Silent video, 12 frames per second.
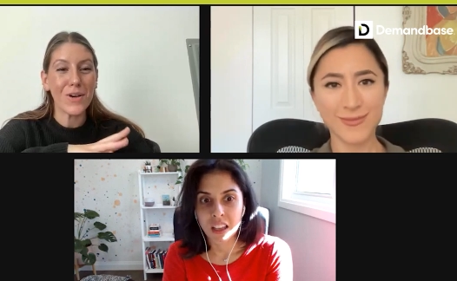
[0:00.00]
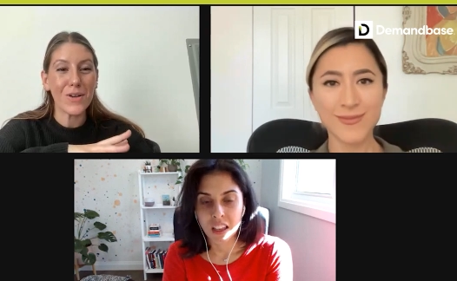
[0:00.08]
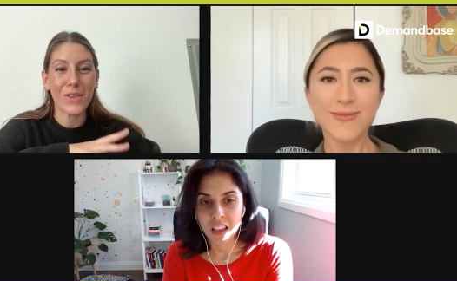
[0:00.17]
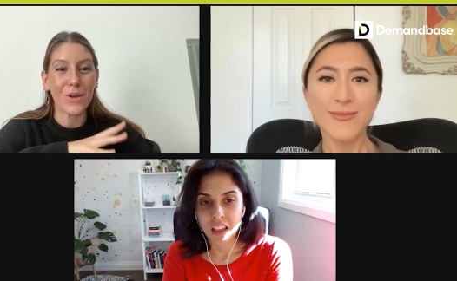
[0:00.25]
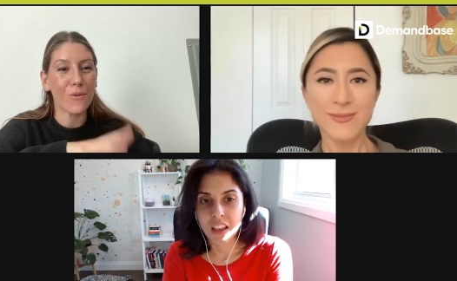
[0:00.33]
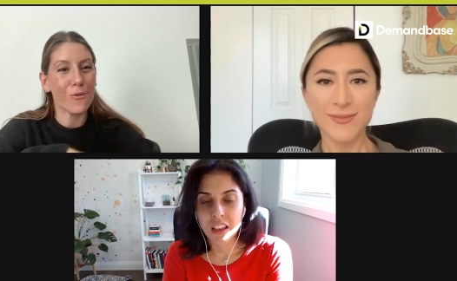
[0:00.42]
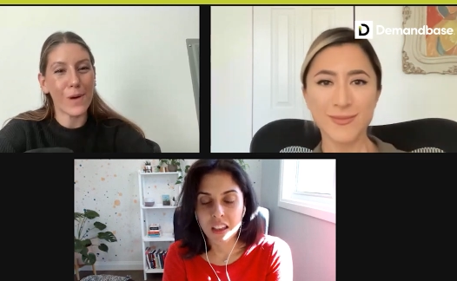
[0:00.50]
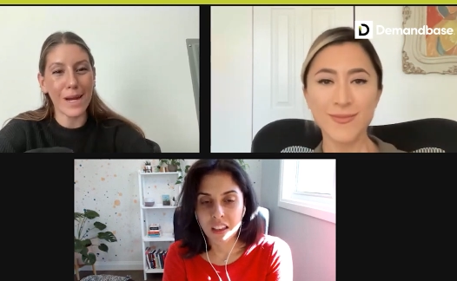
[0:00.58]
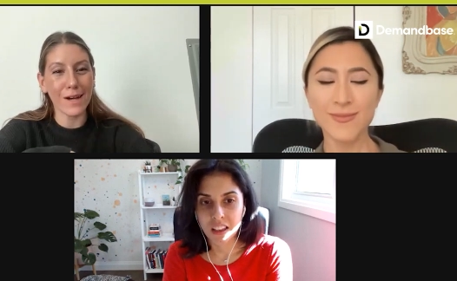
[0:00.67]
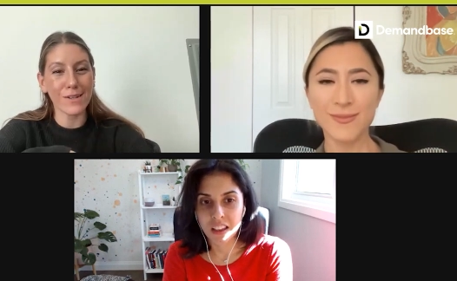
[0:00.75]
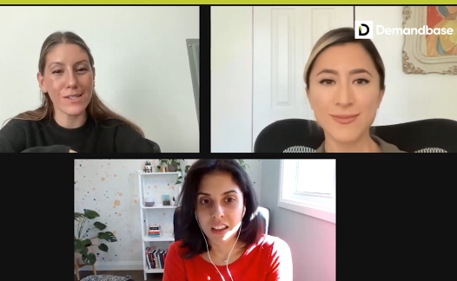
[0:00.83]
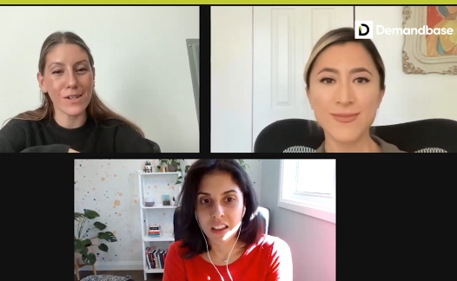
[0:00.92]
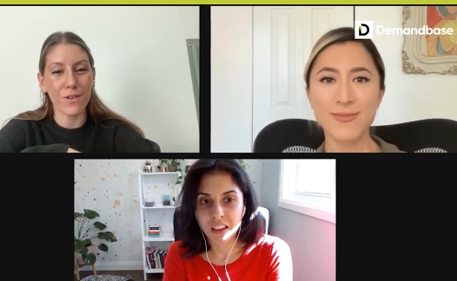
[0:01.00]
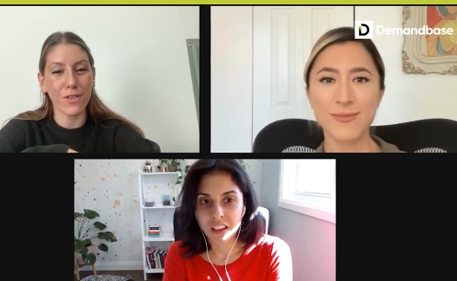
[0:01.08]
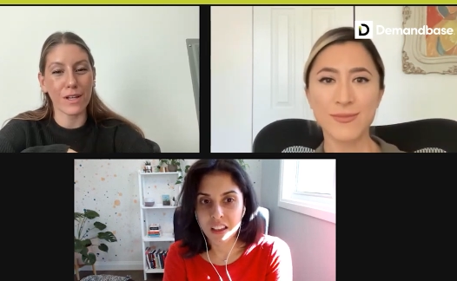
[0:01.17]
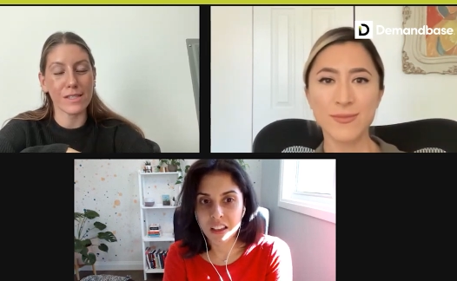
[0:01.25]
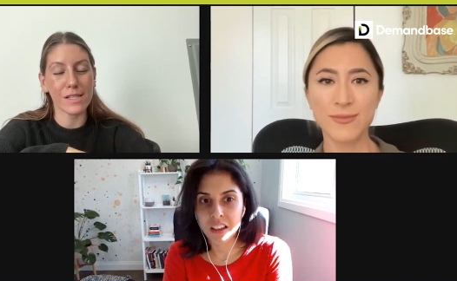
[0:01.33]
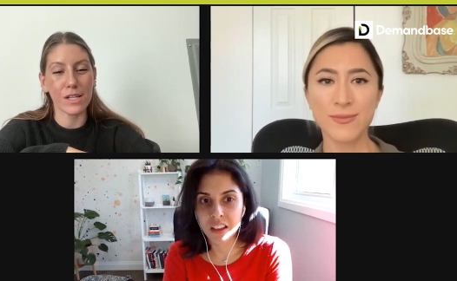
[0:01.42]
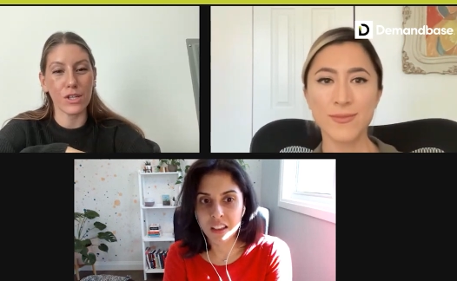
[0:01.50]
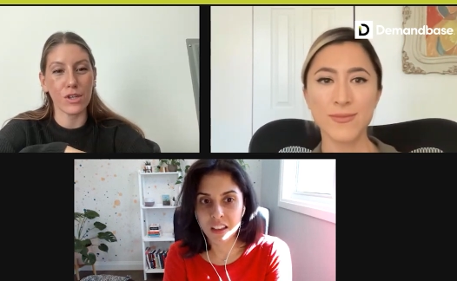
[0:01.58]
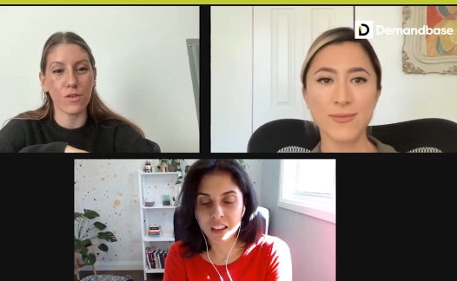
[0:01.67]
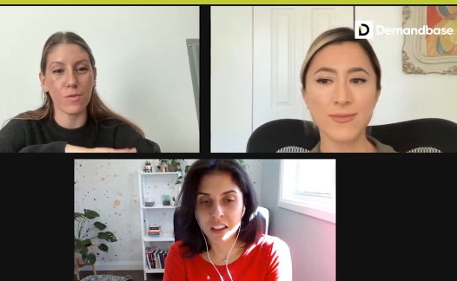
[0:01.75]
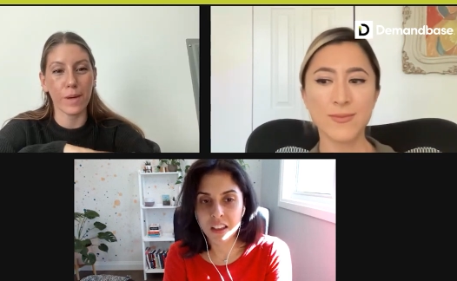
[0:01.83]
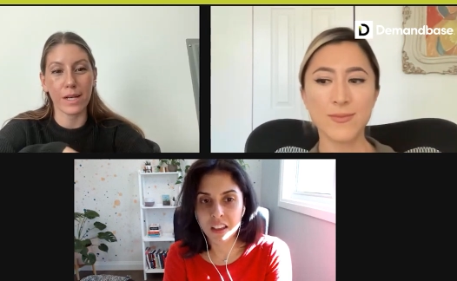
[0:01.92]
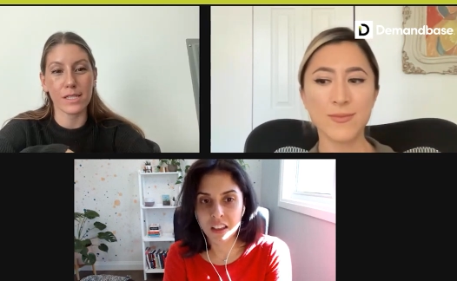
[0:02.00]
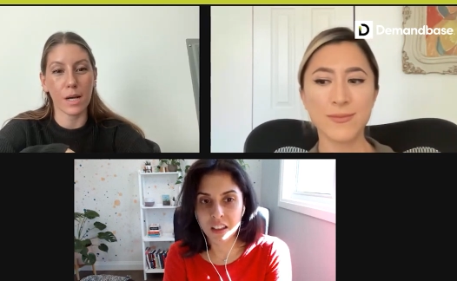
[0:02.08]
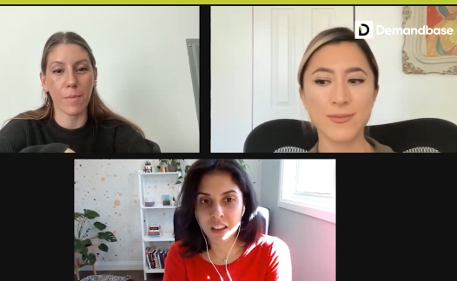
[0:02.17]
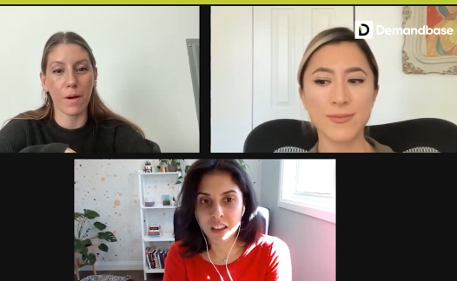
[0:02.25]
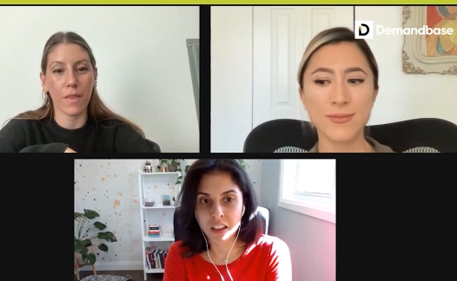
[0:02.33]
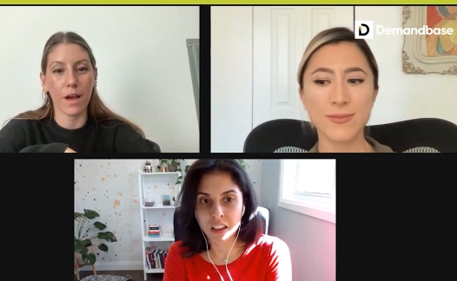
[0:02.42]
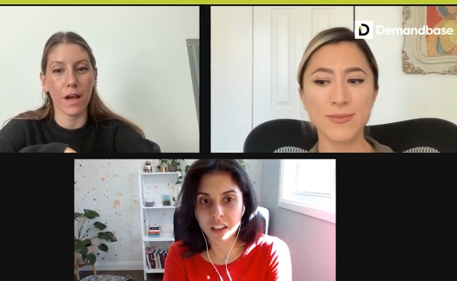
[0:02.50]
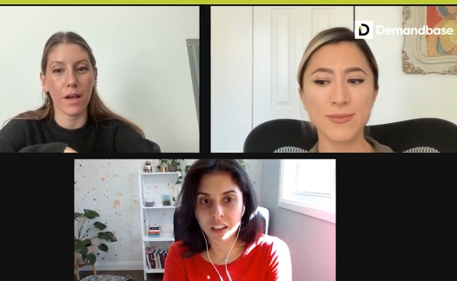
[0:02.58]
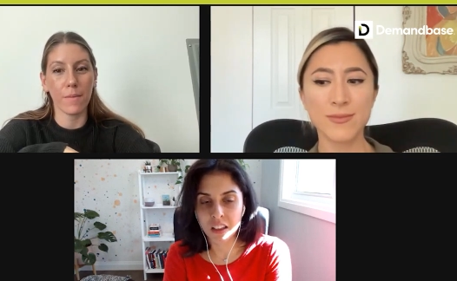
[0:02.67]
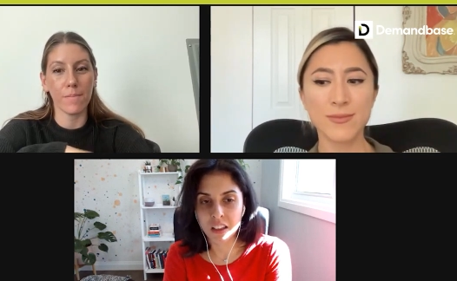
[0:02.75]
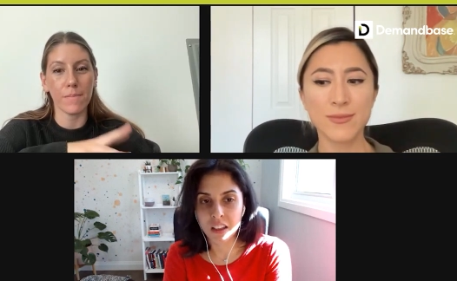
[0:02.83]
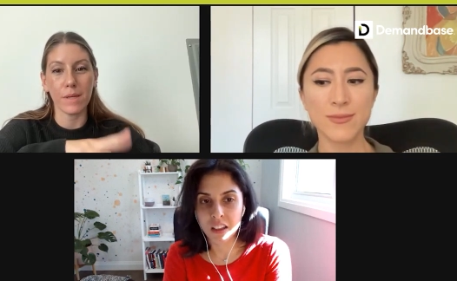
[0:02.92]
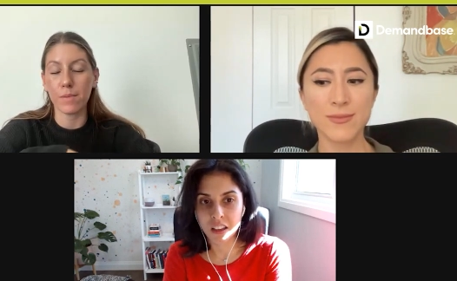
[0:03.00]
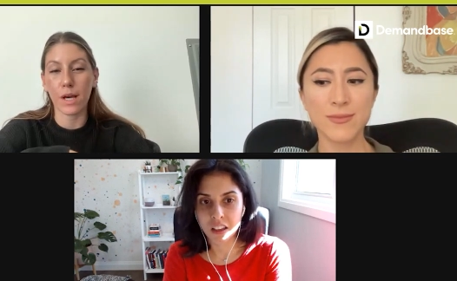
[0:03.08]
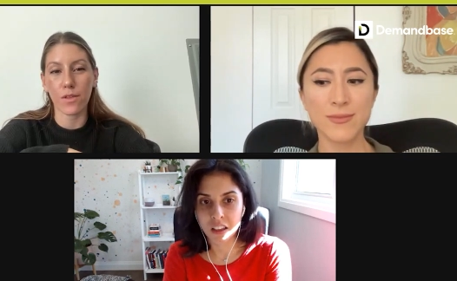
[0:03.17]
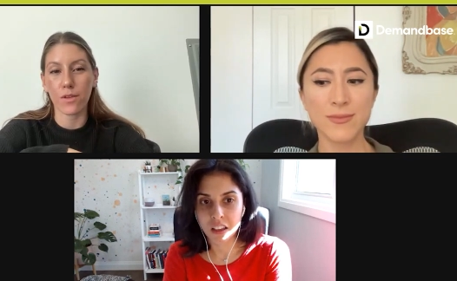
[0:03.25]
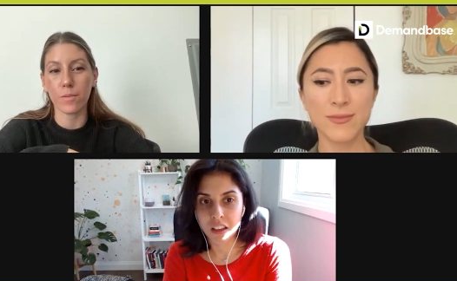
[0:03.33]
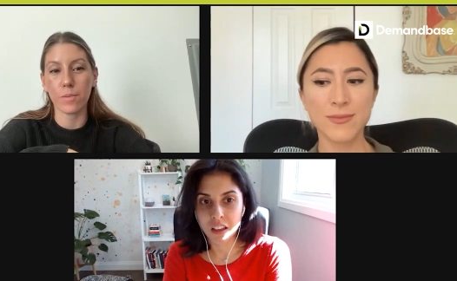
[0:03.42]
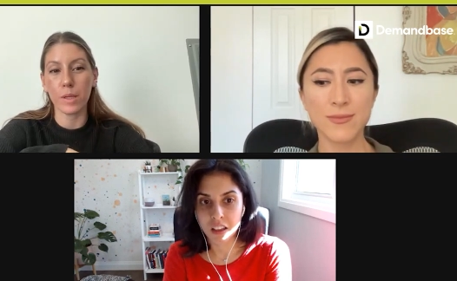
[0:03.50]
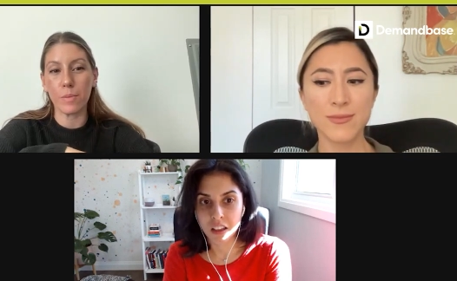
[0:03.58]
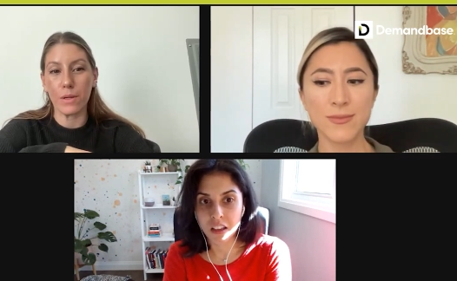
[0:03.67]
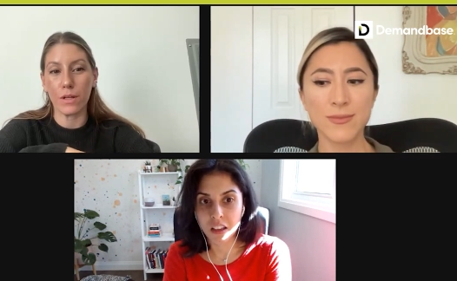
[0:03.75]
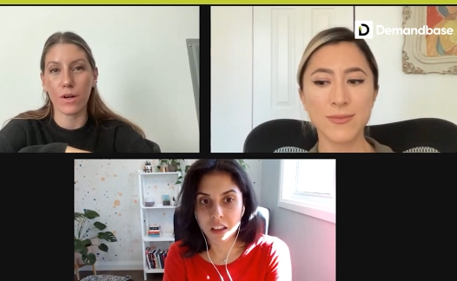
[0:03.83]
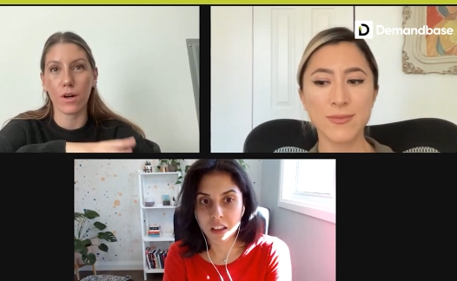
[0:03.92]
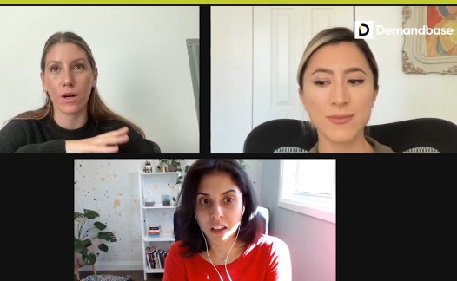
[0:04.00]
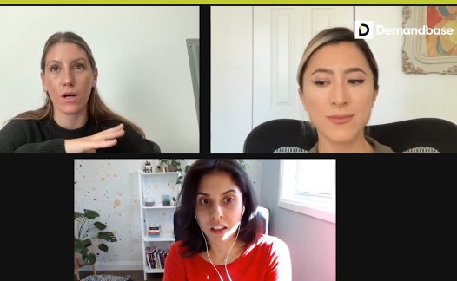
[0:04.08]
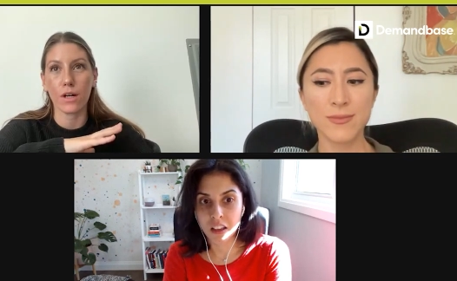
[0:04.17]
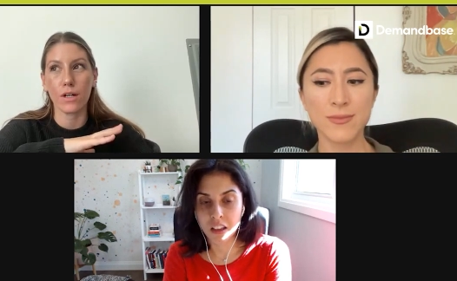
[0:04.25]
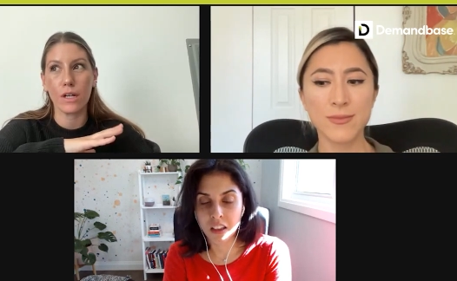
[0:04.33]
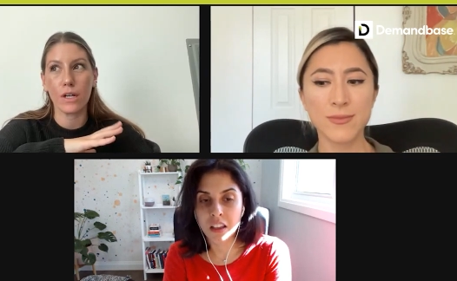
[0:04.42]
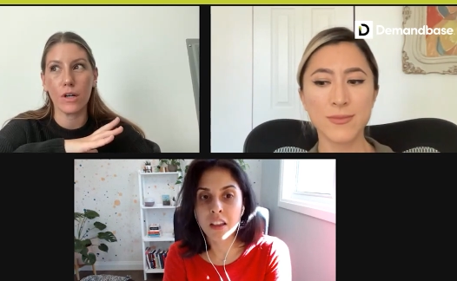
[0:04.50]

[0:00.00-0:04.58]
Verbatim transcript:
Speaker 1: like what else are things that you've picked up on that maybe other people are